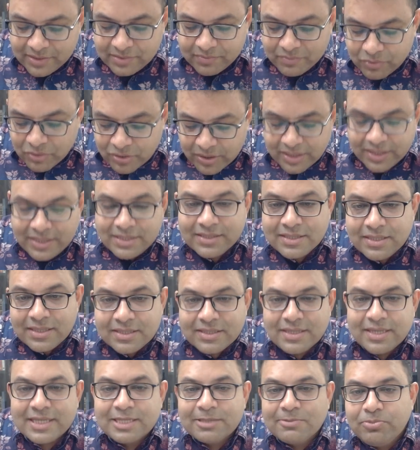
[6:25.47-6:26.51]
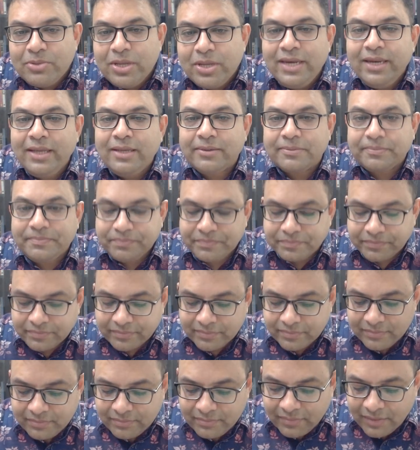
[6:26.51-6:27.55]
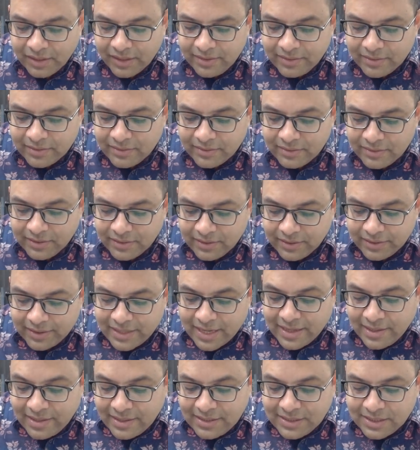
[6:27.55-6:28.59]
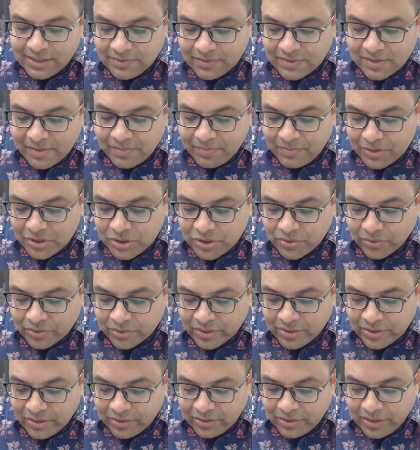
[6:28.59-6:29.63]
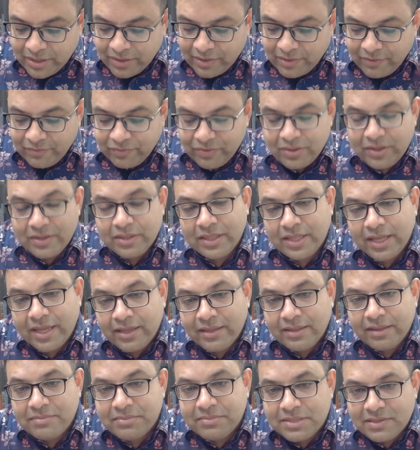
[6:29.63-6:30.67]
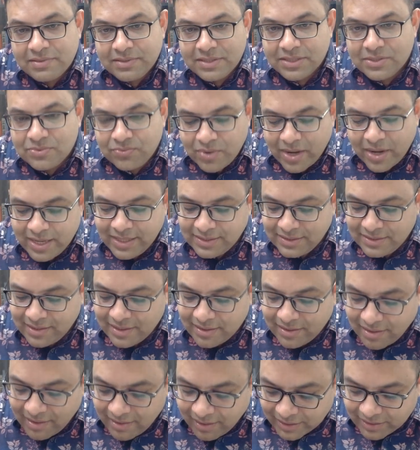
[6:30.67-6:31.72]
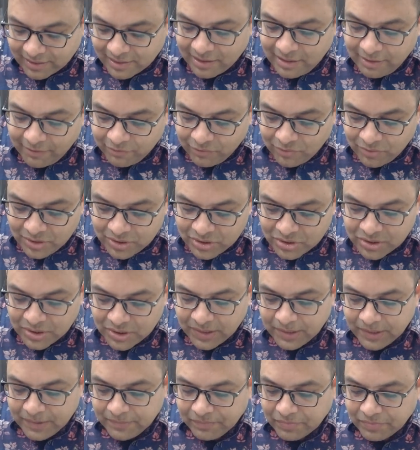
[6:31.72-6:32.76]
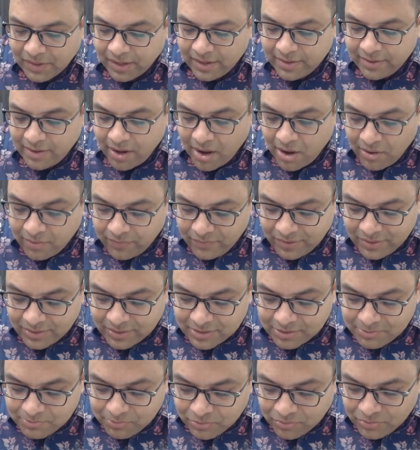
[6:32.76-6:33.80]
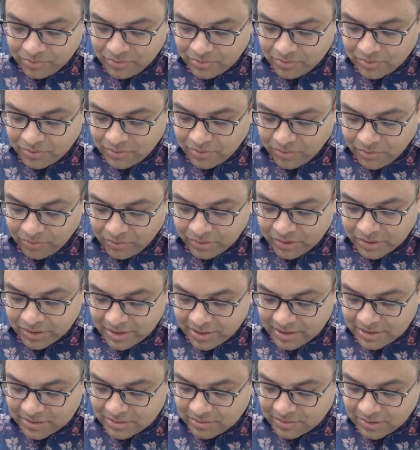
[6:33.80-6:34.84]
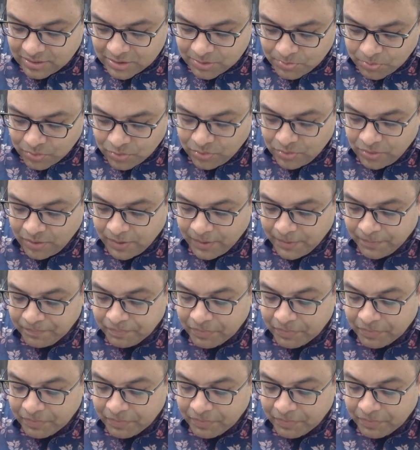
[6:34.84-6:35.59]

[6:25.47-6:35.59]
Buddha is just explaining the tendencies of the immature. They think themselves as wise, they are utterly foolish. And how will a spoon know the taste of the spoon?